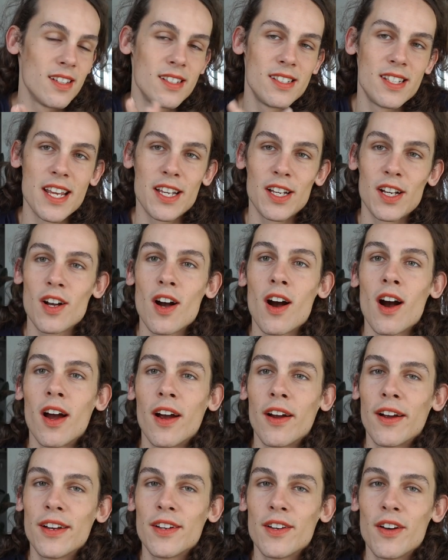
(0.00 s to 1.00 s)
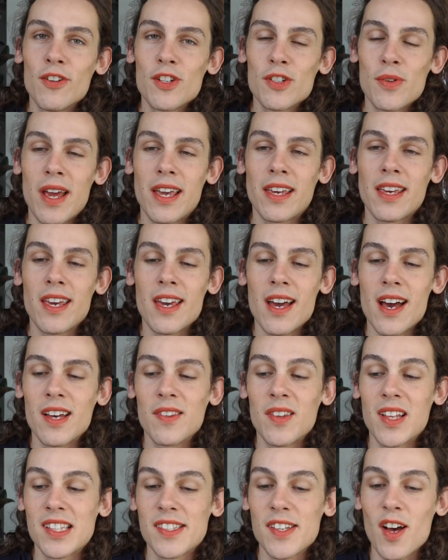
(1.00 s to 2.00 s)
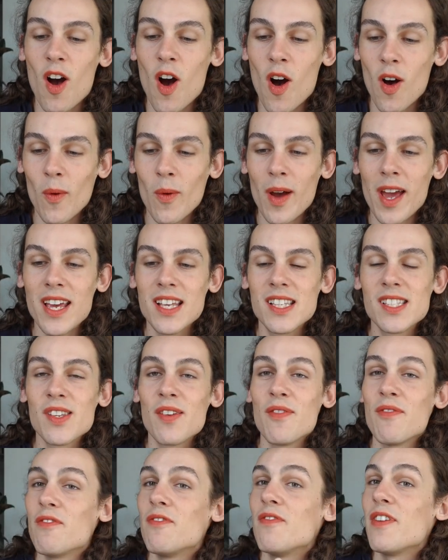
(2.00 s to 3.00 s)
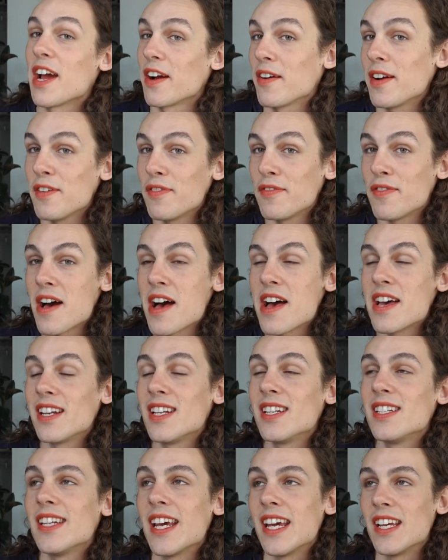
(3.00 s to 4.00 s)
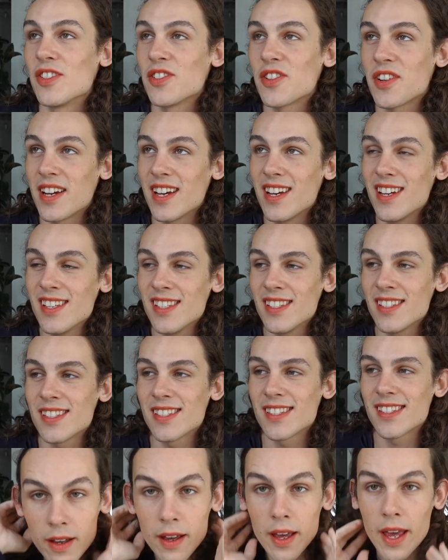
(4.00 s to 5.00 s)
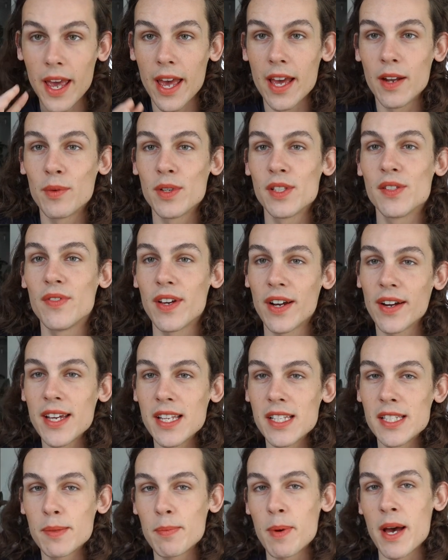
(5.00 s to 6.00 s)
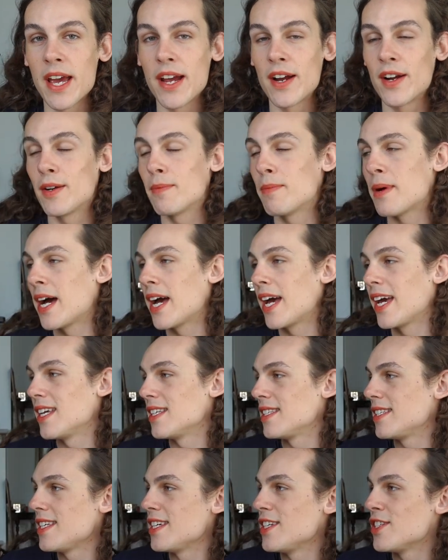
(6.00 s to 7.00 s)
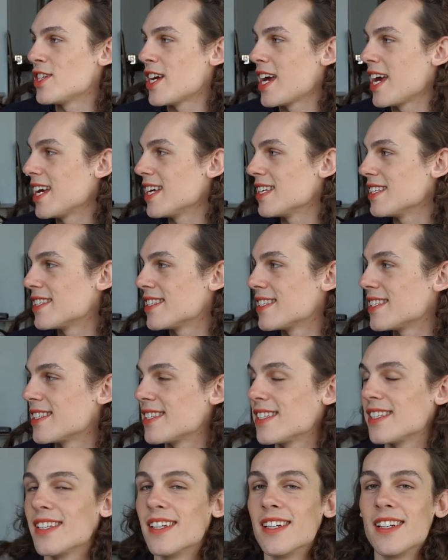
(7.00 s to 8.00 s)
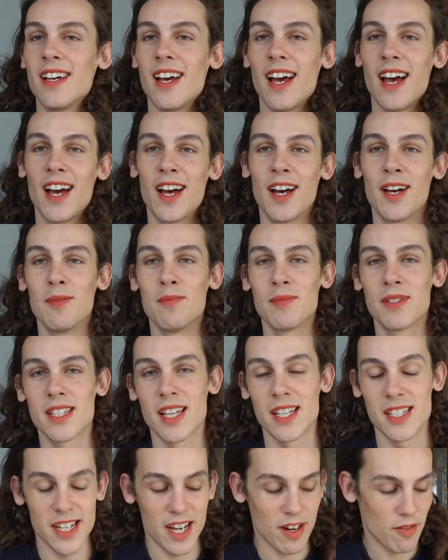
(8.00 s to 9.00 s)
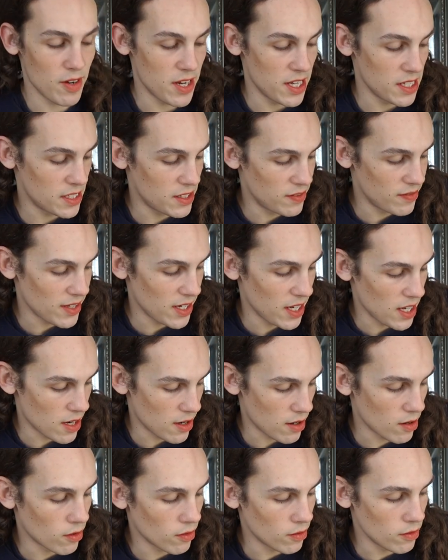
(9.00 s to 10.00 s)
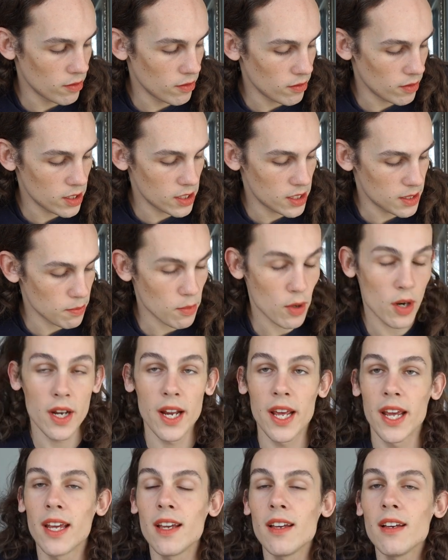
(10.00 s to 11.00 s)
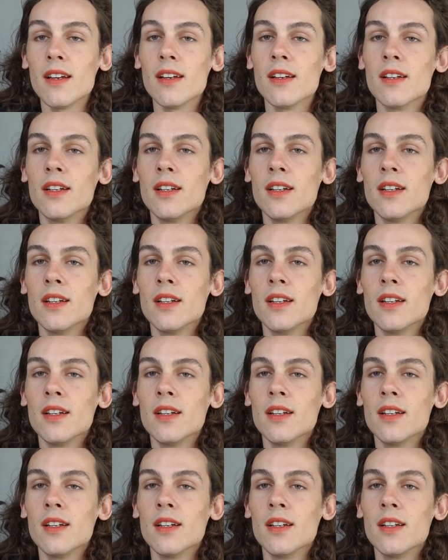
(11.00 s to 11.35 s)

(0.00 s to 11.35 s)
take a car and go to IKEA, and that's always very fun and dangerous, and was very inspired by CJ's Sunday Reads video this morning.